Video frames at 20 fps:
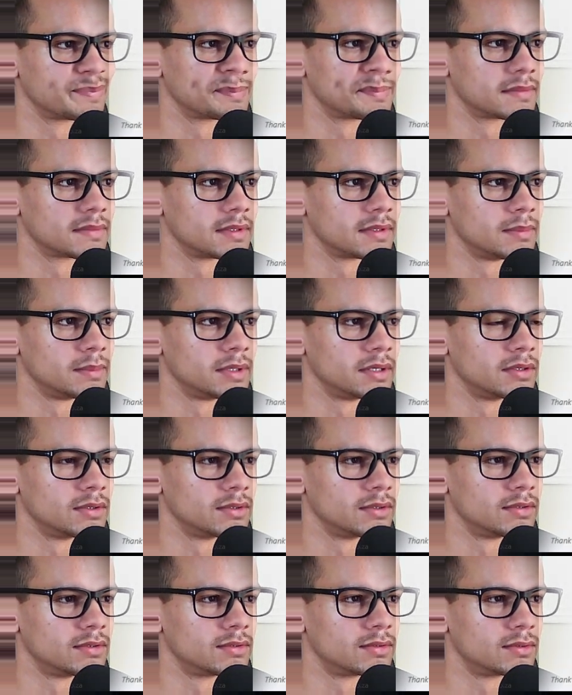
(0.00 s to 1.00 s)
Let me go
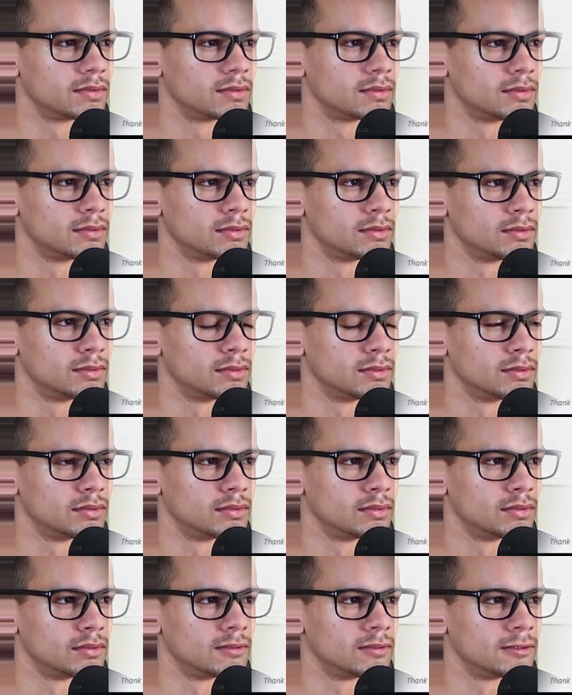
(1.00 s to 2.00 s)

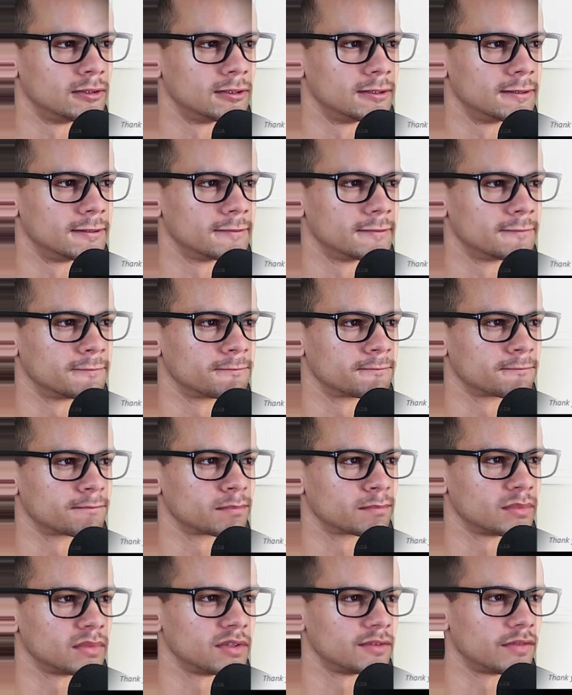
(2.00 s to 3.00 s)
to
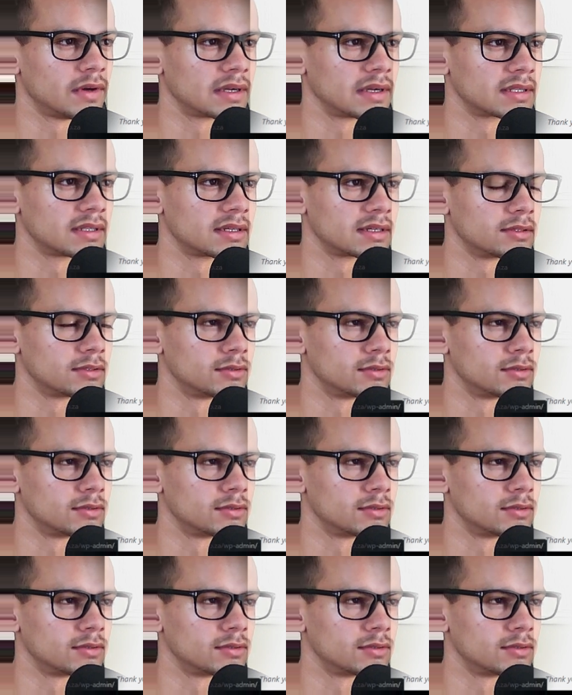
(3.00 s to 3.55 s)
in fact let's